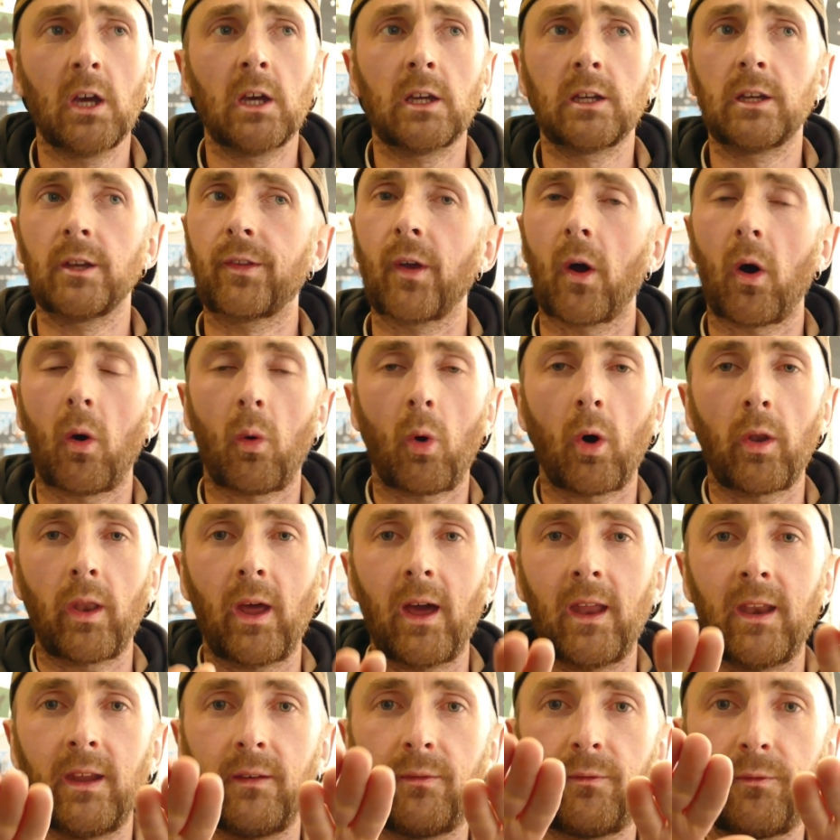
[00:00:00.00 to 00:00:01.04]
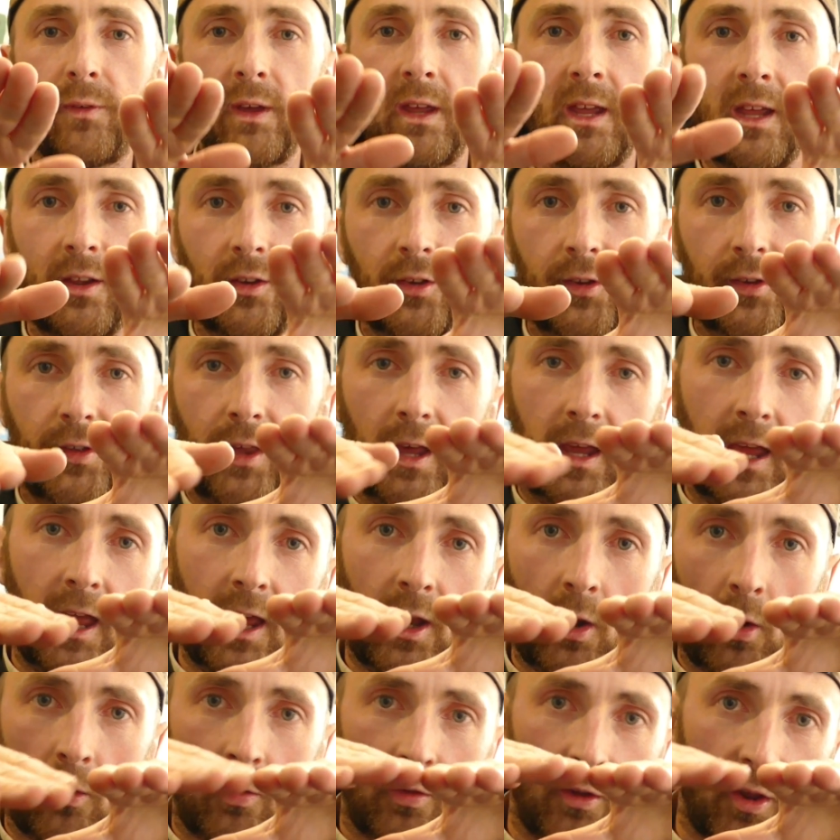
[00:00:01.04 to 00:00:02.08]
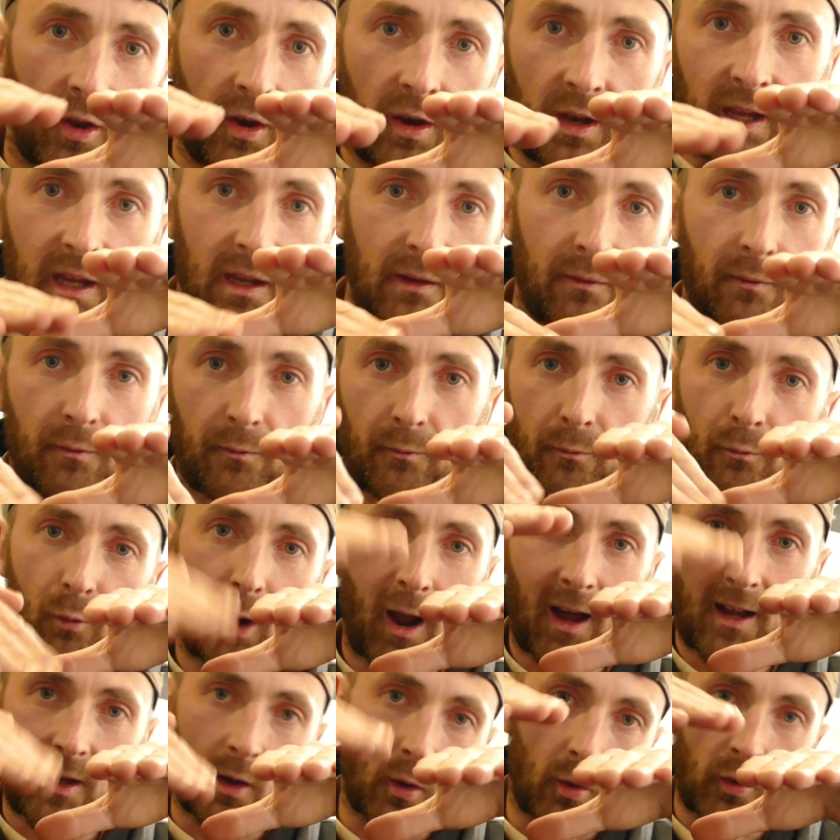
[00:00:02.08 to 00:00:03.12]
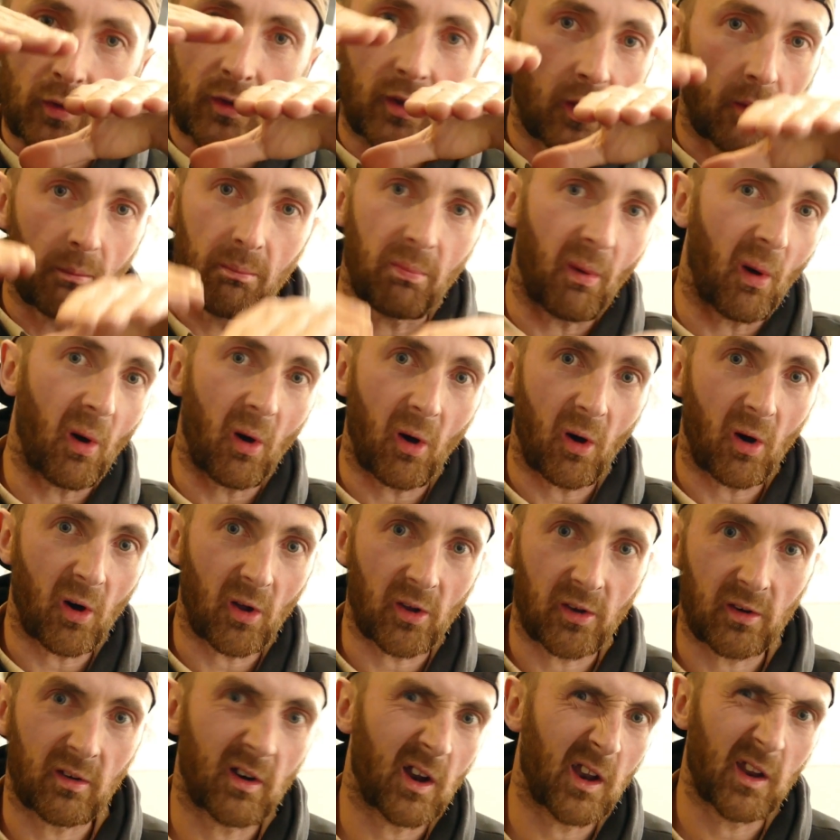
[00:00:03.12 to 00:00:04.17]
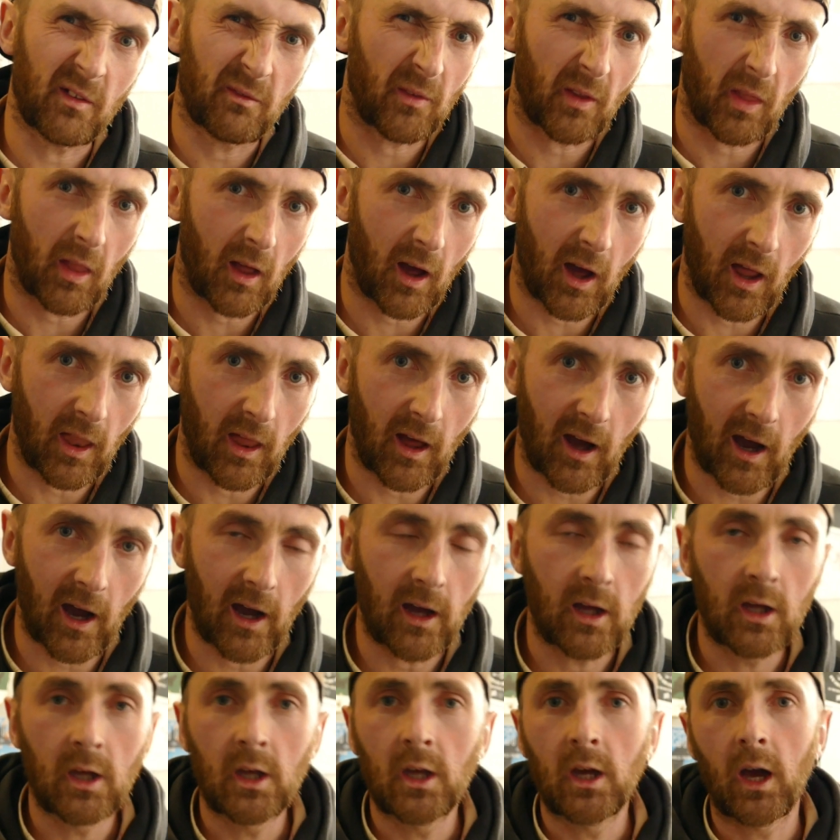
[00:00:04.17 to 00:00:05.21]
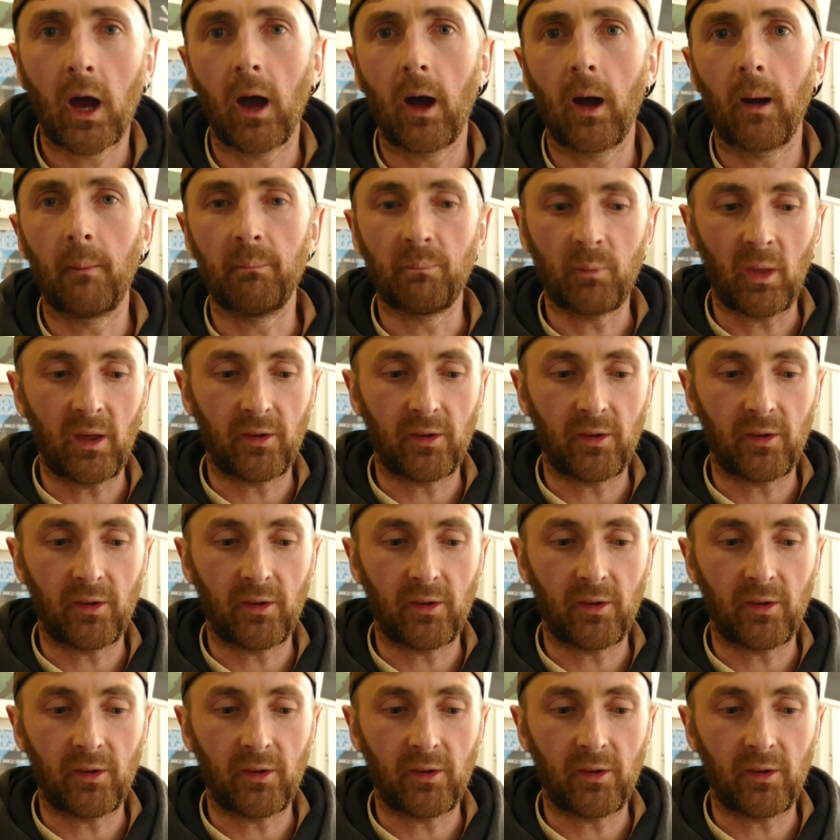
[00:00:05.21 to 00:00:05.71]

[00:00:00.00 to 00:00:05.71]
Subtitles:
You don't want any feet sticking underneath, right under the board or anything like that.